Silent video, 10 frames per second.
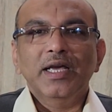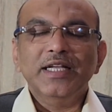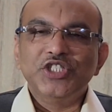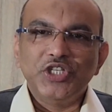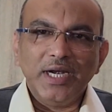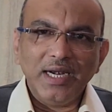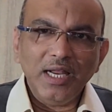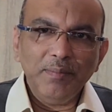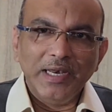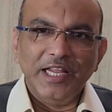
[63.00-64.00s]
It's
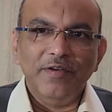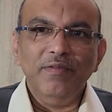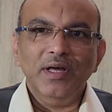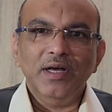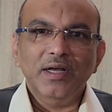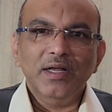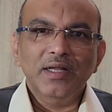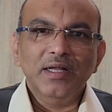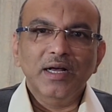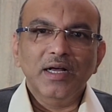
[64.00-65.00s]
generally believed,
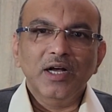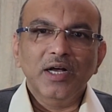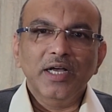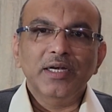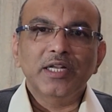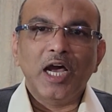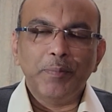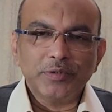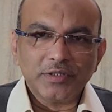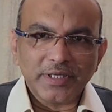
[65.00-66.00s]

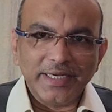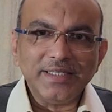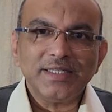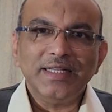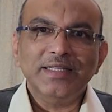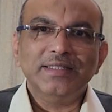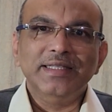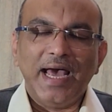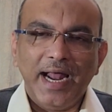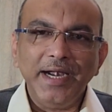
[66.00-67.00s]
hypothesized,
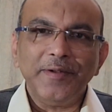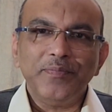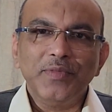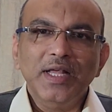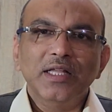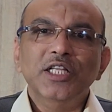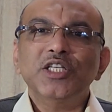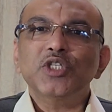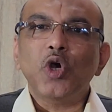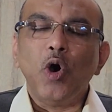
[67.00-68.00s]
that
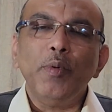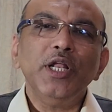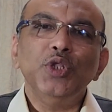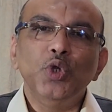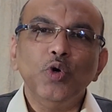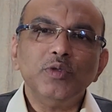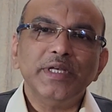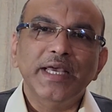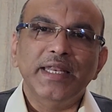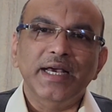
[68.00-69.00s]
this is common in
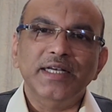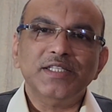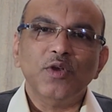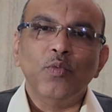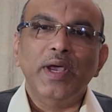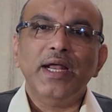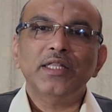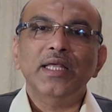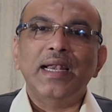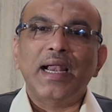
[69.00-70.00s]
those areas where
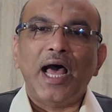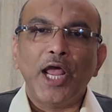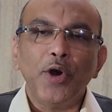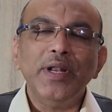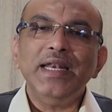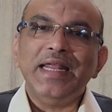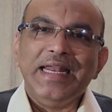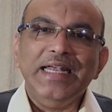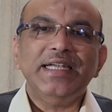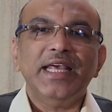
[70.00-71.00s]
the iodine
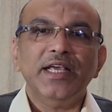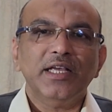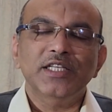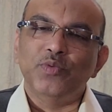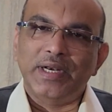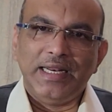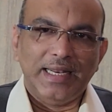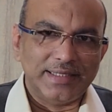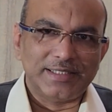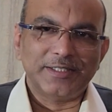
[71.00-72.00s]
intake is very
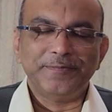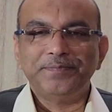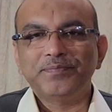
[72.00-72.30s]
less.